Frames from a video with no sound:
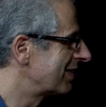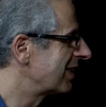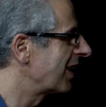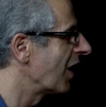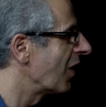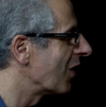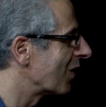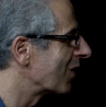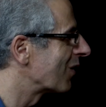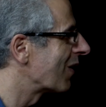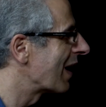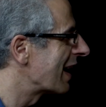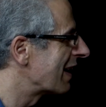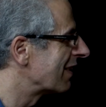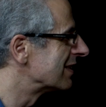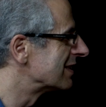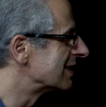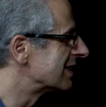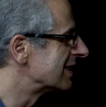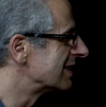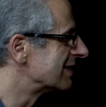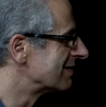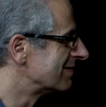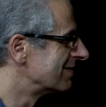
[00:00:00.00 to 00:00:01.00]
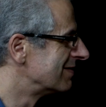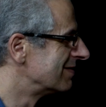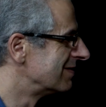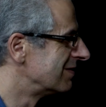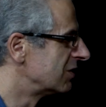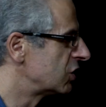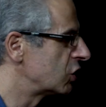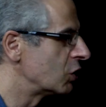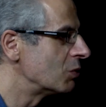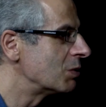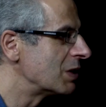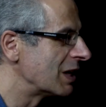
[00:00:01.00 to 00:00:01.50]
go around
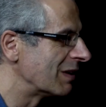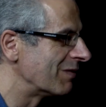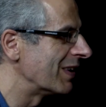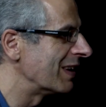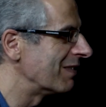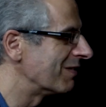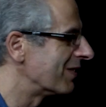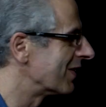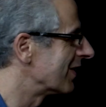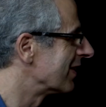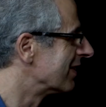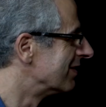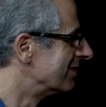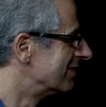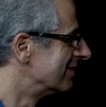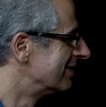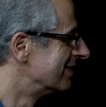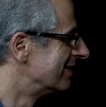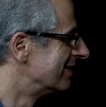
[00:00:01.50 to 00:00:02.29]
shooting people